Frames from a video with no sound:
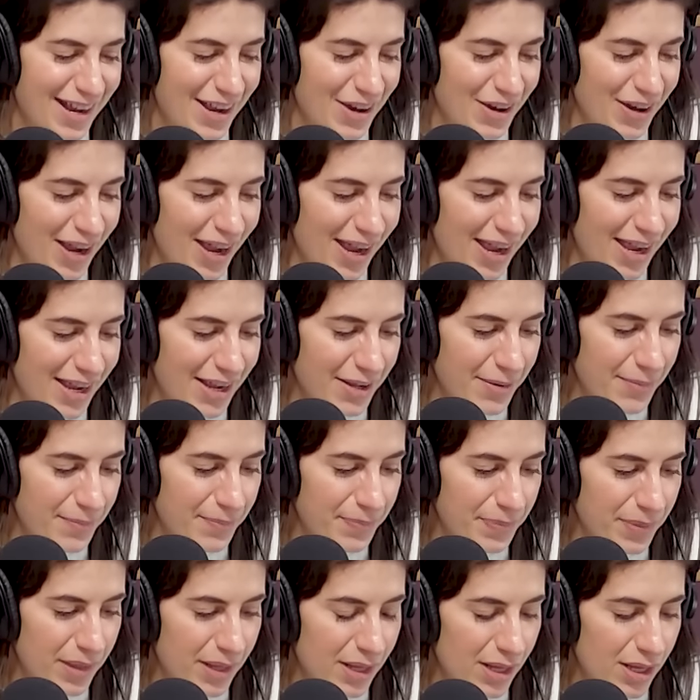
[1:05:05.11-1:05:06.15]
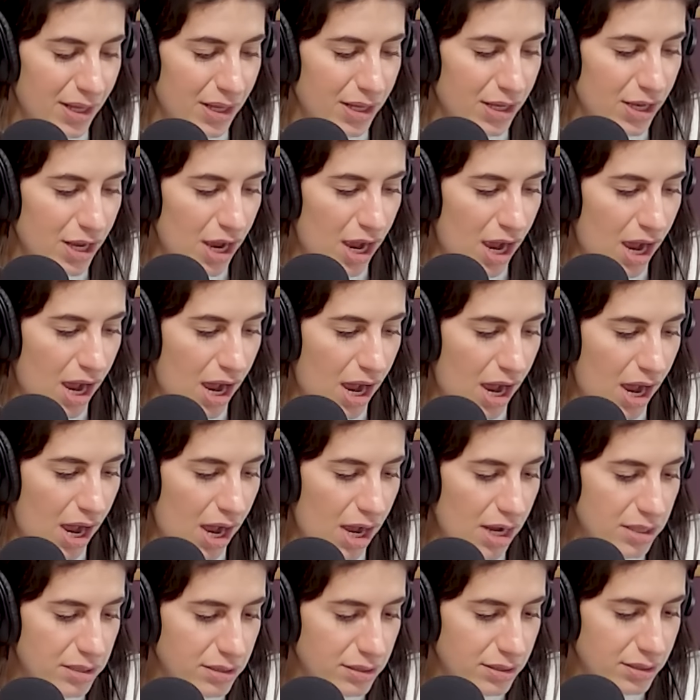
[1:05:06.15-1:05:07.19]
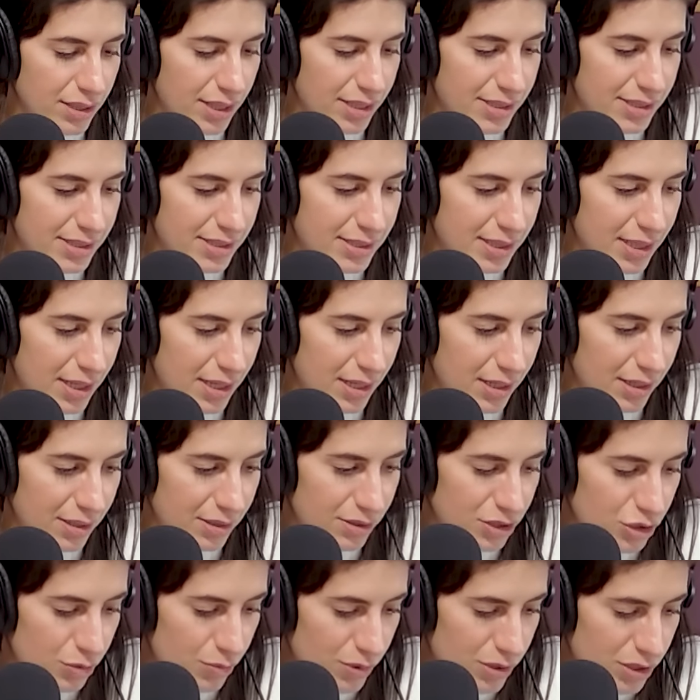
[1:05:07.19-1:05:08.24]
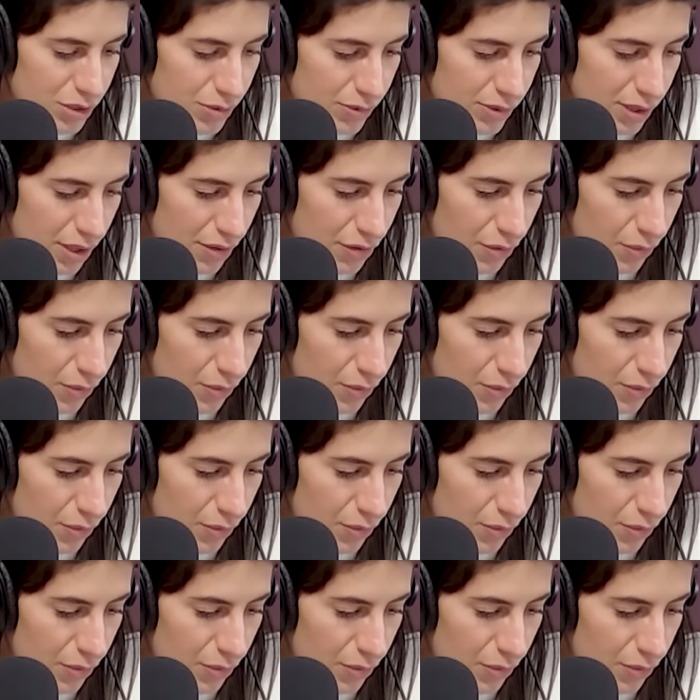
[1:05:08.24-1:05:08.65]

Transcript: okay. Uh, let's see. Should we do another